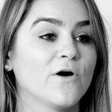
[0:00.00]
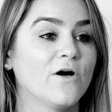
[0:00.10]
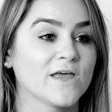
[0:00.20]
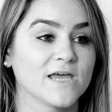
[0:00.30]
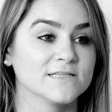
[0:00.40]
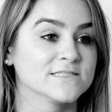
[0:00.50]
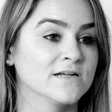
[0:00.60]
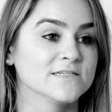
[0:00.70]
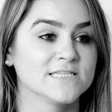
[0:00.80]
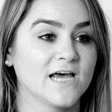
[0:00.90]
All hands
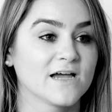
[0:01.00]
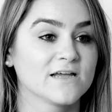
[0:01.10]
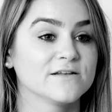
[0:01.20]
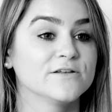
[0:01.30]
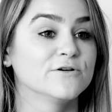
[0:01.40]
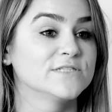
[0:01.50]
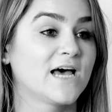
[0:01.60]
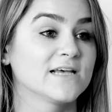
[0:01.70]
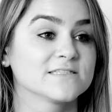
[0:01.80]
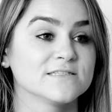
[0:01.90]
on deck. No
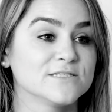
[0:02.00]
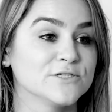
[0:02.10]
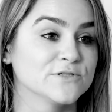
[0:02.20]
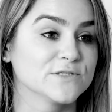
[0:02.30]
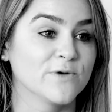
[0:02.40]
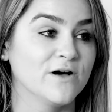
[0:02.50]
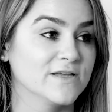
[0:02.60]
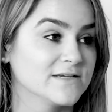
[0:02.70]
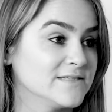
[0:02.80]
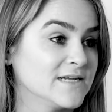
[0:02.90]
task is too small.
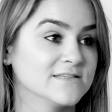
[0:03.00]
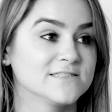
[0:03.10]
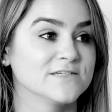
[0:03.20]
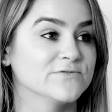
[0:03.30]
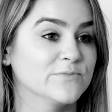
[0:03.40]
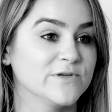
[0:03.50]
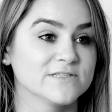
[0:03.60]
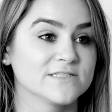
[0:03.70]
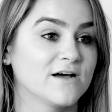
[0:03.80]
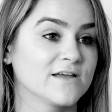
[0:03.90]
Like Dan and Steve will be
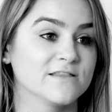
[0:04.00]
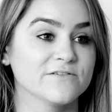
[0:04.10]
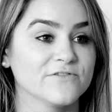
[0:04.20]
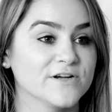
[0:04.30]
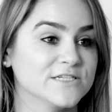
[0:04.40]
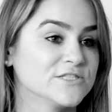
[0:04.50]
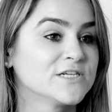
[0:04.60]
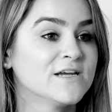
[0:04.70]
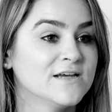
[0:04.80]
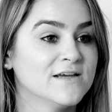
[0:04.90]
stocking the
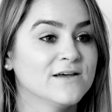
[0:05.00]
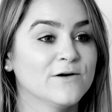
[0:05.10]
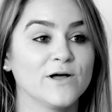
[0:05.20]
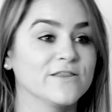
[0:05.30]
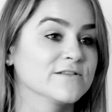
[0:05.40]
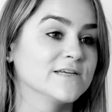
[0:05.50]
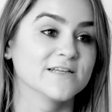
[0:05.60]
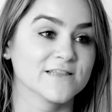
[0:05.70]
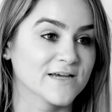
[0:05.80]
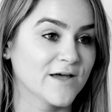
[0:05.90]
fridge while they're leading the